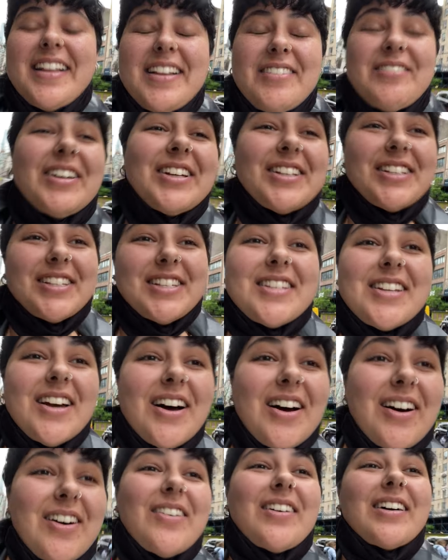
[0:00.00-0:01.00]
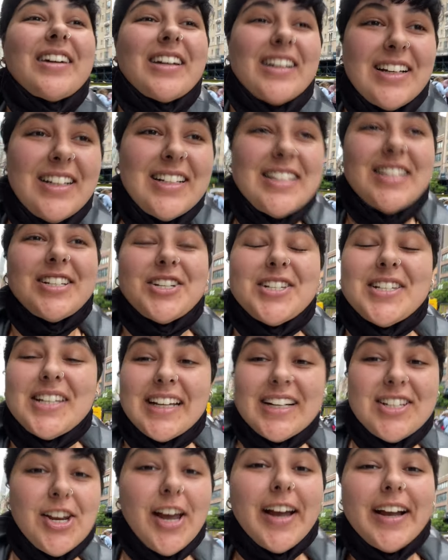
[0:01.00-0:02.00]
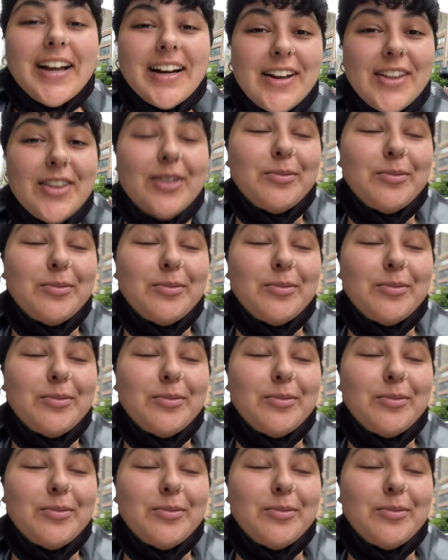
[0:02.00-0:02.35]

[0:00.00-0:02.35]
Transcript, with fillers: Feels so good to just like check another